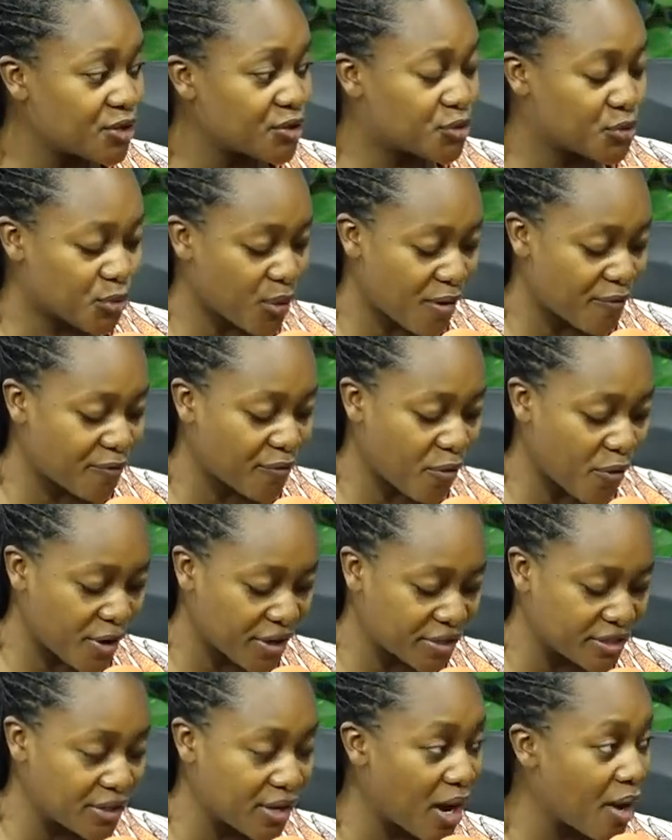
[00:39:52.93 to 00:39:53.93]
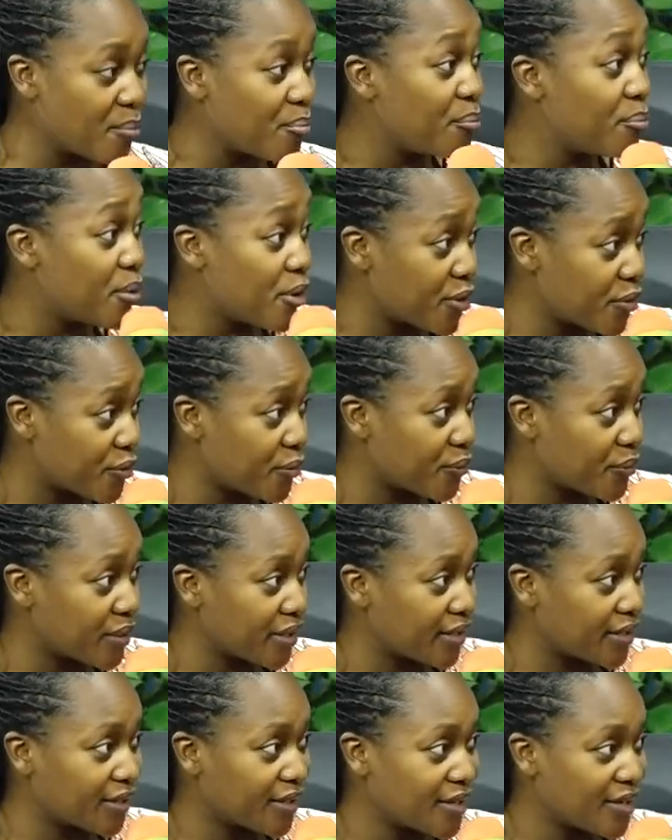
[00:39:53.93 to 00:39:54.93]
to avoid
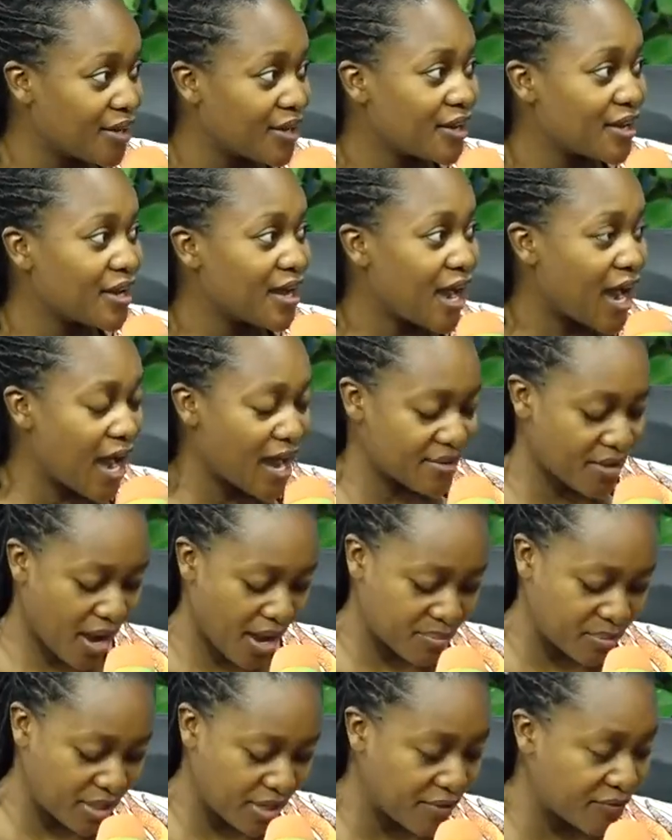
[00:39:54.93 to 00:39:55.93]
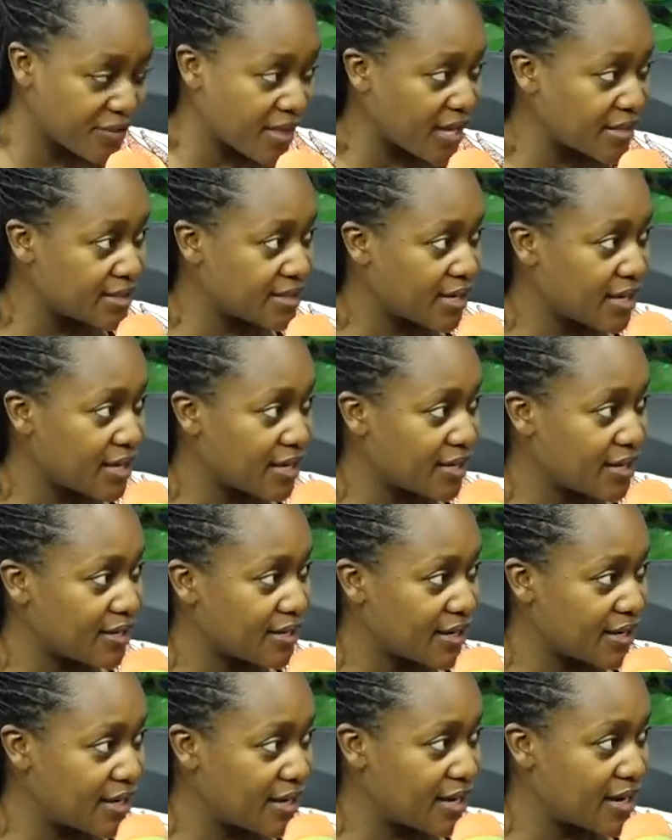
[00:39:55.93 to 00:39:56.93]
borrowing. I believe that's
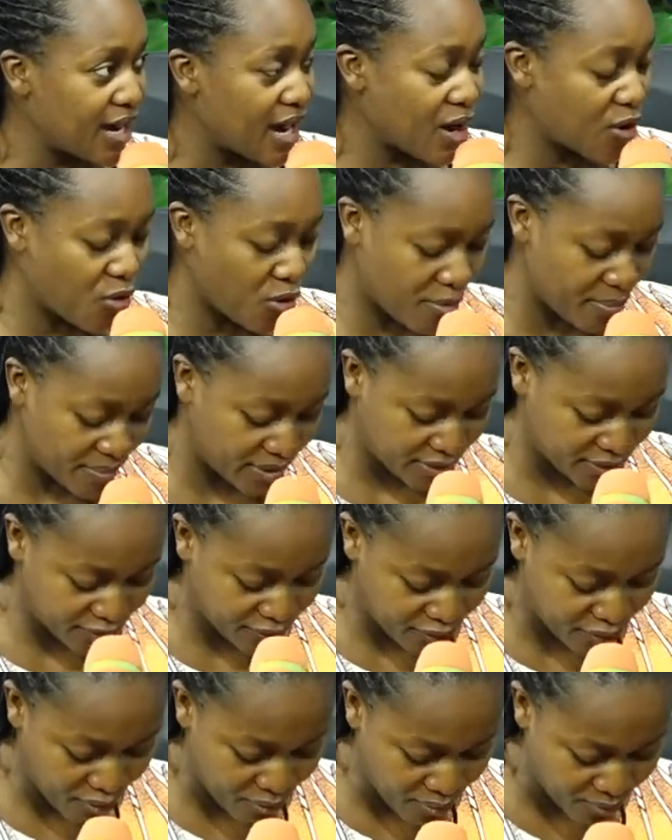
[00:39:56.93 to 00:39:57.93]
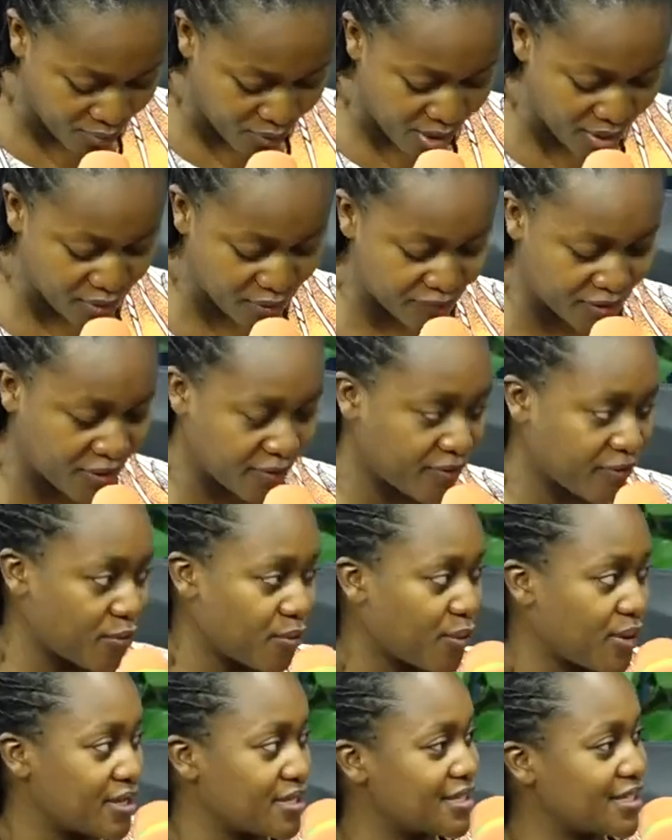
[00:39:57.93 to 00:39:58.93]
a comment from one of the
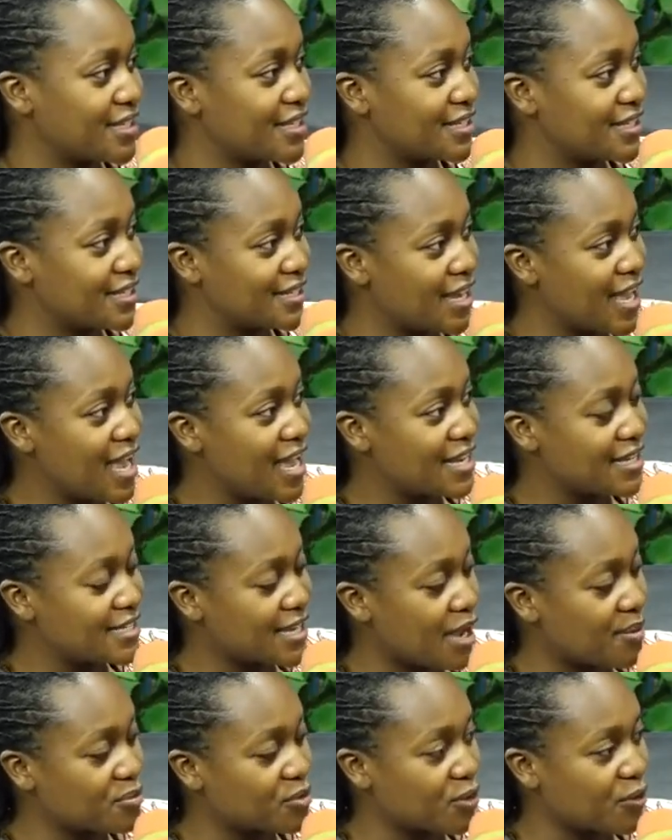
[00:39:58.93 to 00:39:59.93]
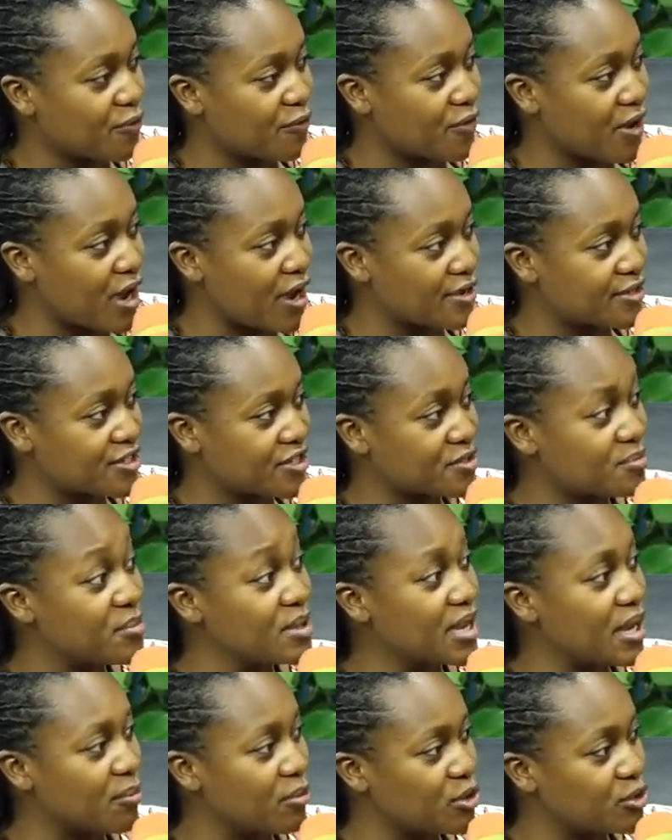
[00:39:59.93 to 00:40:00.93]
viewers in terms of just
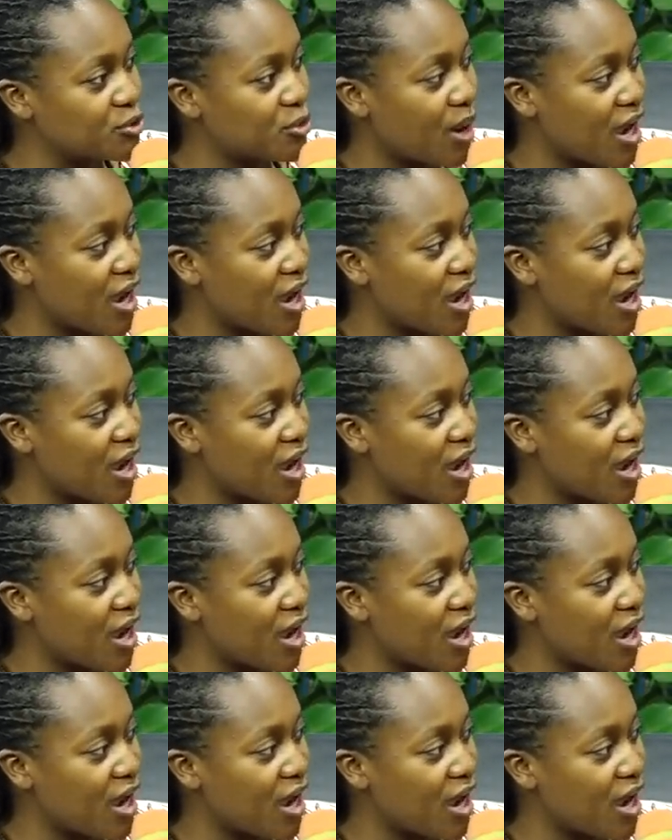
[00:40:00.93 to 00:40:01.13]
being able to